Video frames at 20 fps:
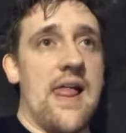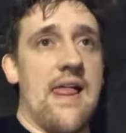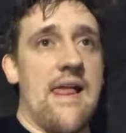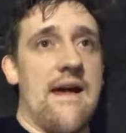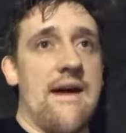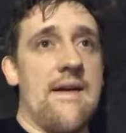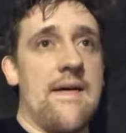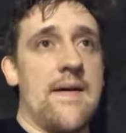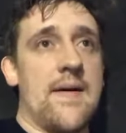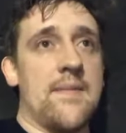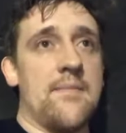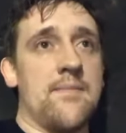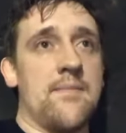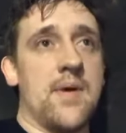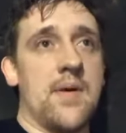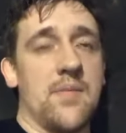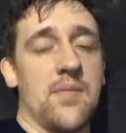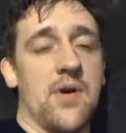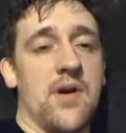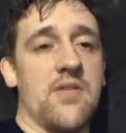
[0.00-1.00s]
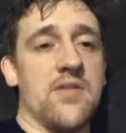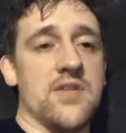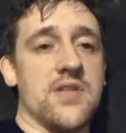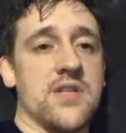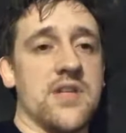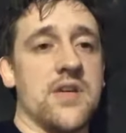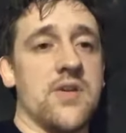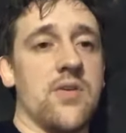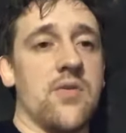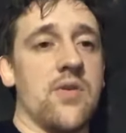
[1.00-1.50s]
um, I'm
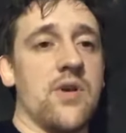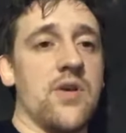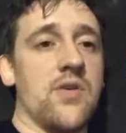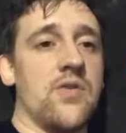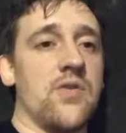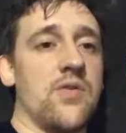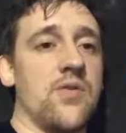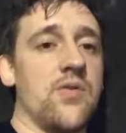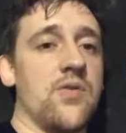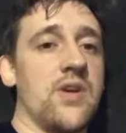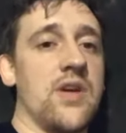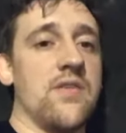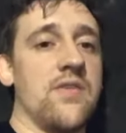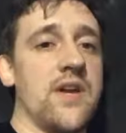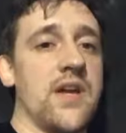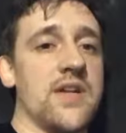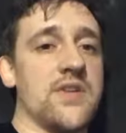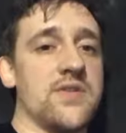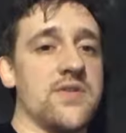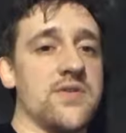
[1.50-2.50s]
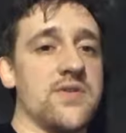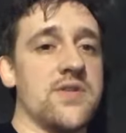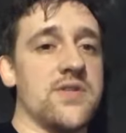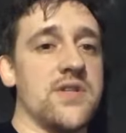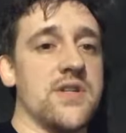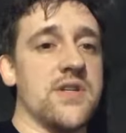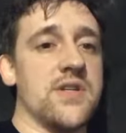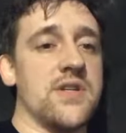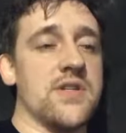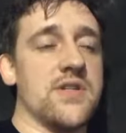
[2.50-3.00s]
obviously going to give answers
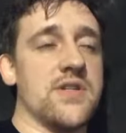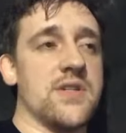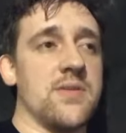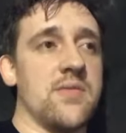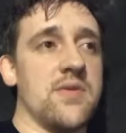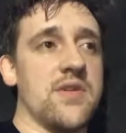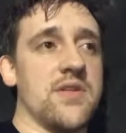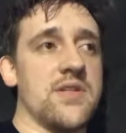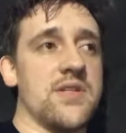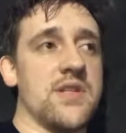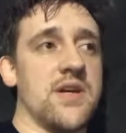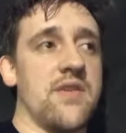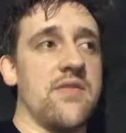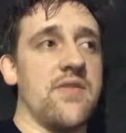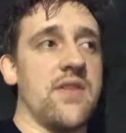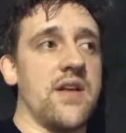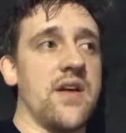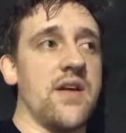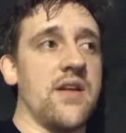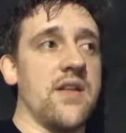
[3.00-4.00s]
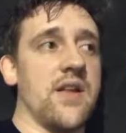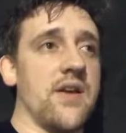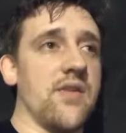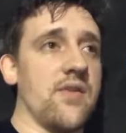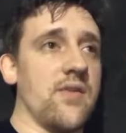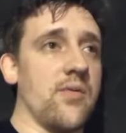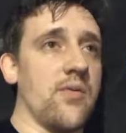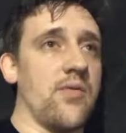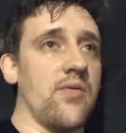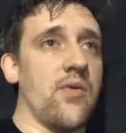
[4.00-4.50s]
to some of the stuff that like
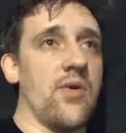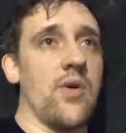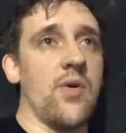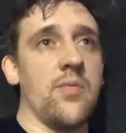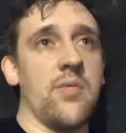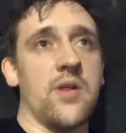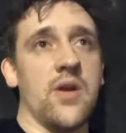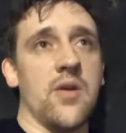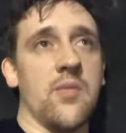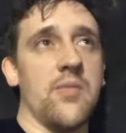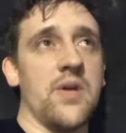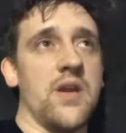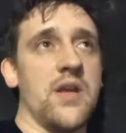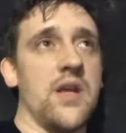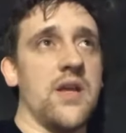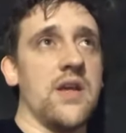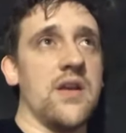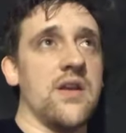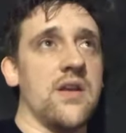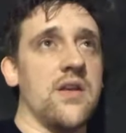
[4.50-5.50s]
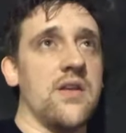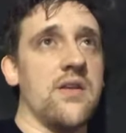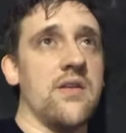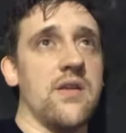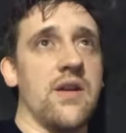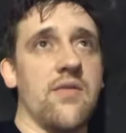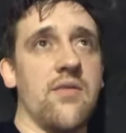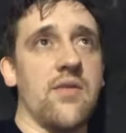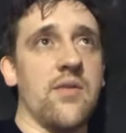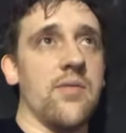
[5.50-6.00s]
the Reformed, the Arminian, and
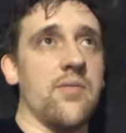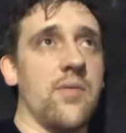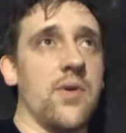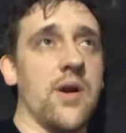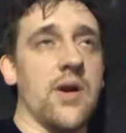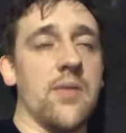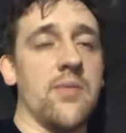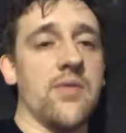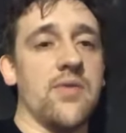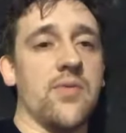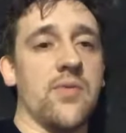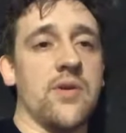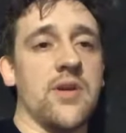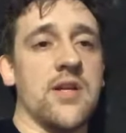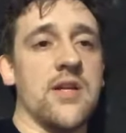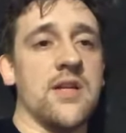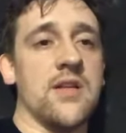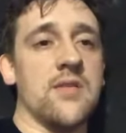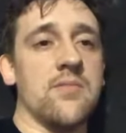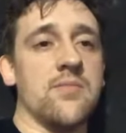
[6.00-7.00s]
everywhere in between